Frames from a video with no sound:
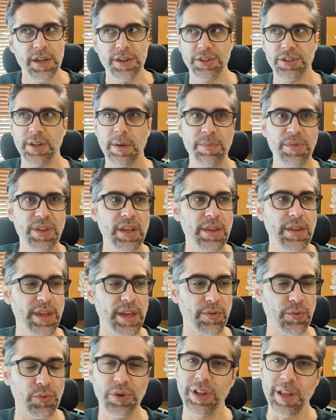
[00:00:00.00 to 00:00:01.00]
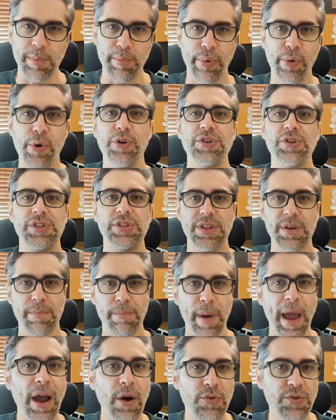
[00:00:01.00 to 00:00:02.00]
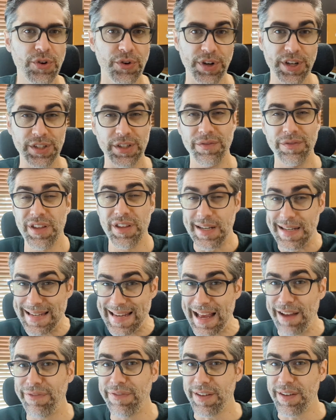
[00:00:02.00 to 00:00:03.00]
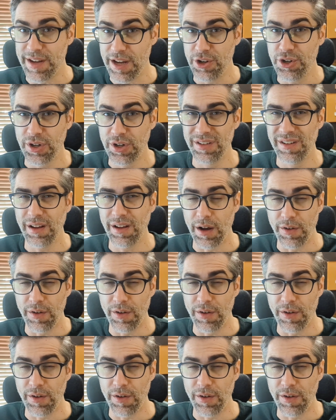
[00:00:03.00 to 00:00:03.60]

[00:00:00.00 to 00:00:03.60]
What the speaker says: Something that really pushes the boundaries of the definition